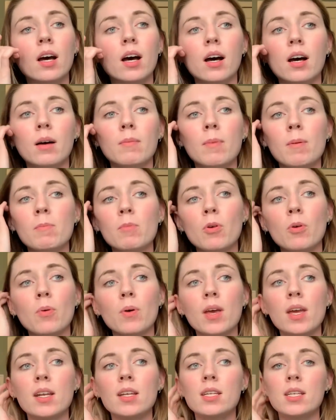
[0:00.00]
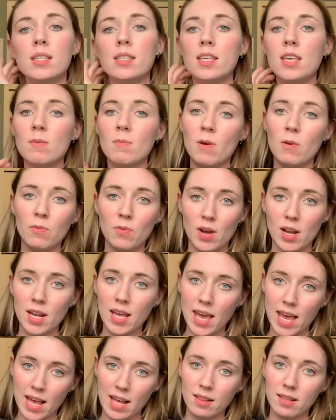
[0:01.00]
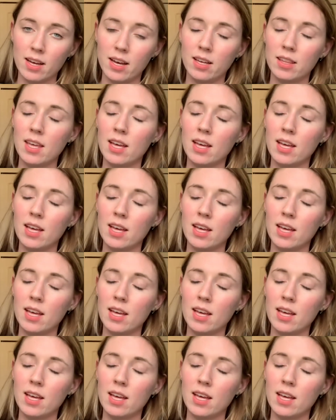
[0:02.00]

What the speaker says: I'm going to see my friend Kayla